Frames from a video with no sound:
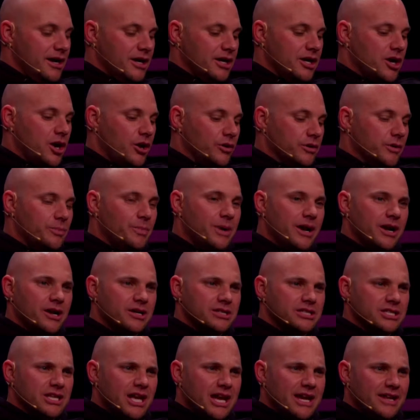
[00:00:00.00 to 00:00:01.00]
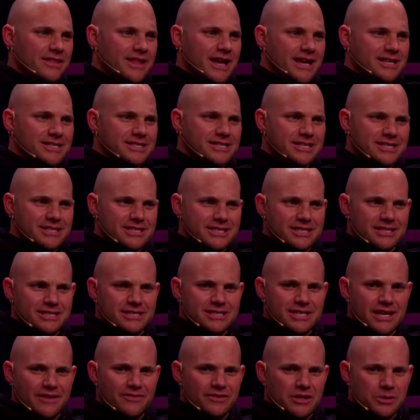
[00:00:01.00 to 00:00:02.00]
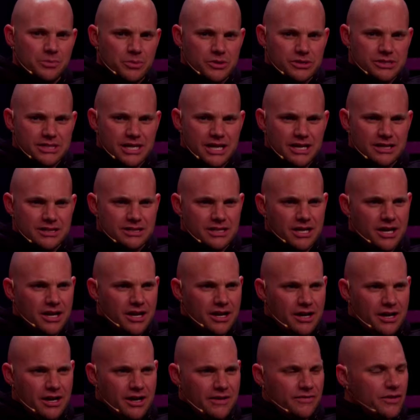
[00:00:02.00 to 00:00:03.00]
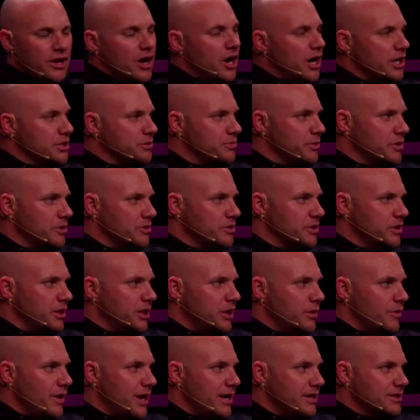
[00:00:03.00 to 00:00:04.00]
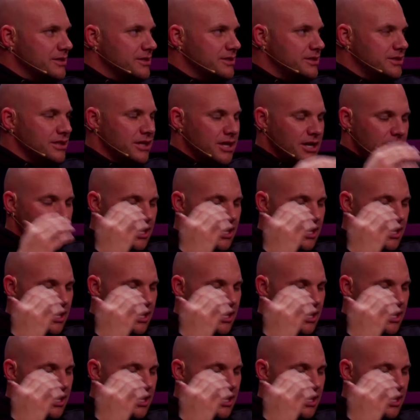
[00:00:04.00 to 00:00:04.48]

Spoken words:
called the Paraslide, and that sits in 70% of the hospitals in the U.S.